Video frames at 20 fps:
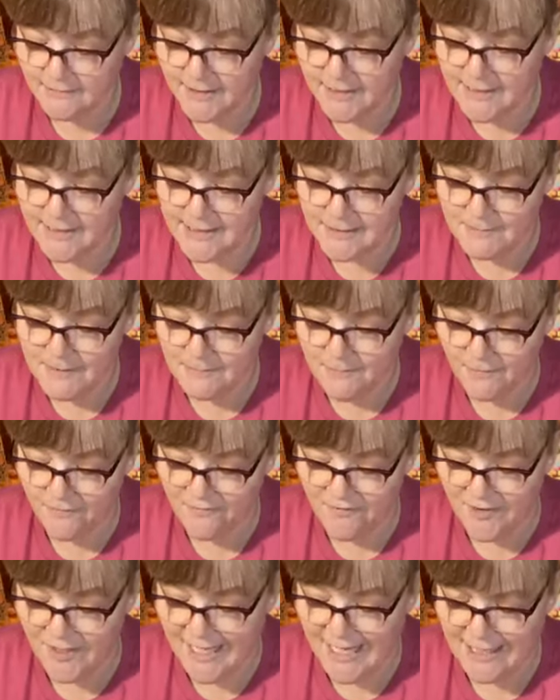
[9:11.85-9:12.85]
because people
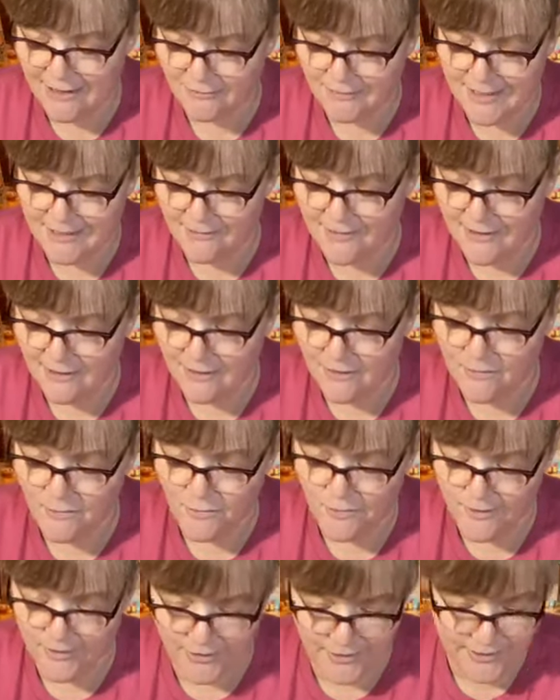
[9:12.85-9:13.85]
fly around our
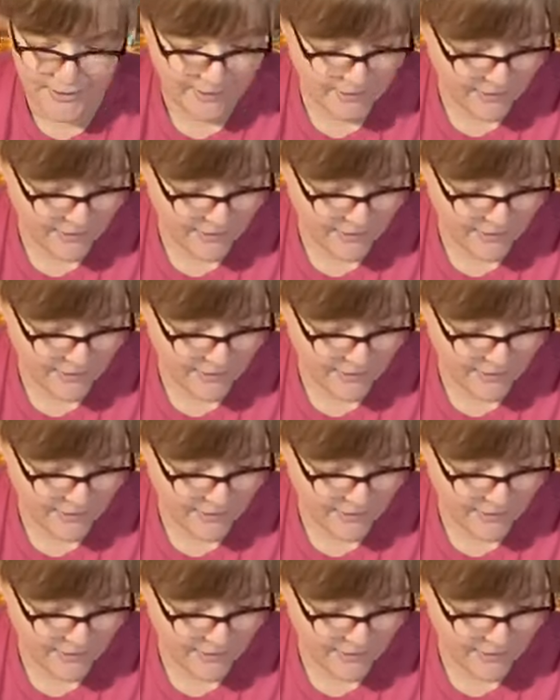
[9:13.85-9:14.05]
corner